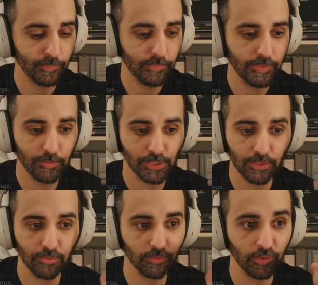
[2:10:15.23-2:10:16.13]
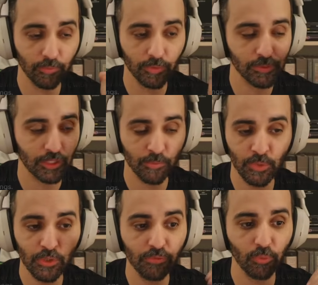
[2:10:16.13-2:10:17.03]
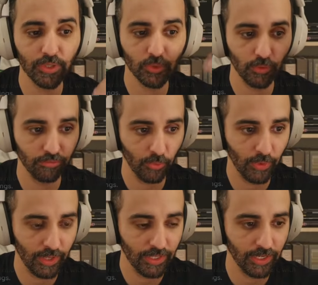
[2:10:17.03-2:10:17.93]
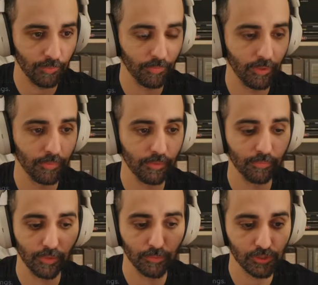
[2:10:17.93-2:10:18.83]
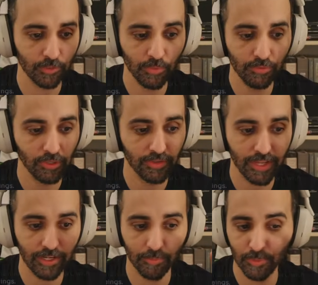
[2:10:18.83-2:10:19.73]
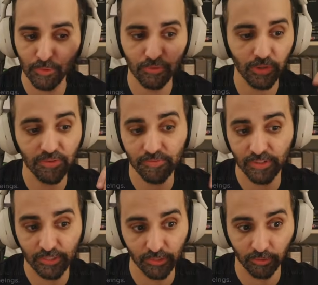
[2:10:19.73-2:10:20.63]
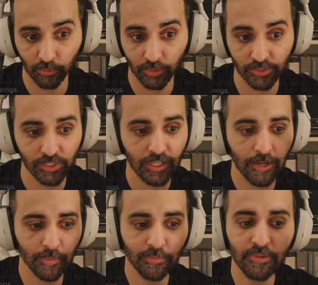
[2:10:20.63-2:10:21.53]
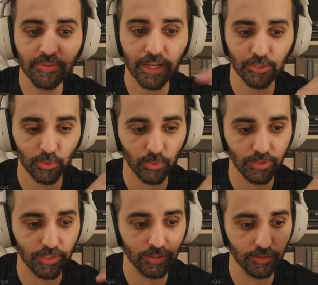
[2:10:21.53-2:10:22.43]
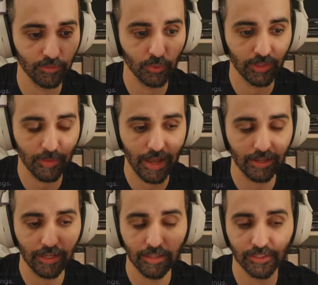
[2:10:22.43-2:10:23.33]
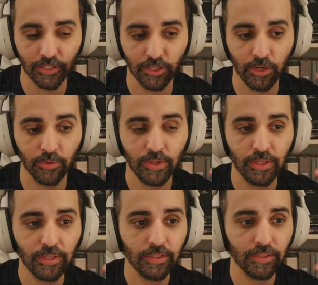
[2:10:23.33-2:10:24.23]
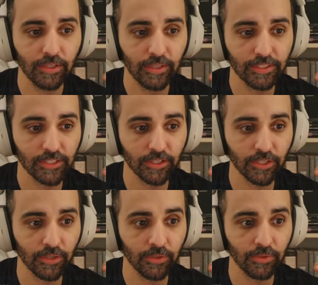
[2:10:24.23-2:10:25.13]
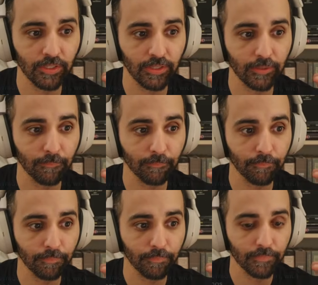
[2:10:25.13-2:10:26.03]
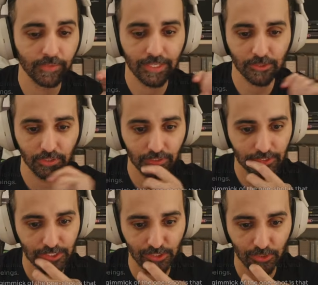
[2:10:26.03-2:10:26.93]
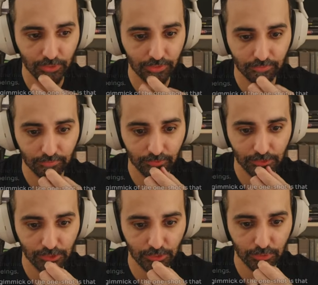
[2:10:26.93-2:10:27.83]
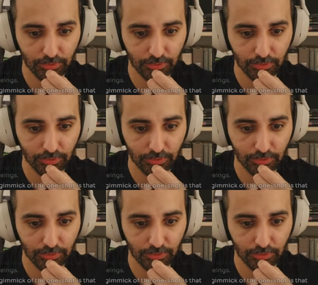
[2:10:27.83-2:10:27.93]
I'm just gonna move what to avoid. I'm just gonna move all of that. I'm gonna move all the adventuring rewards. I'm gonna move that toward the back. It's gonna go. It's gonna go. Actually, let's just do it. Let's just do it.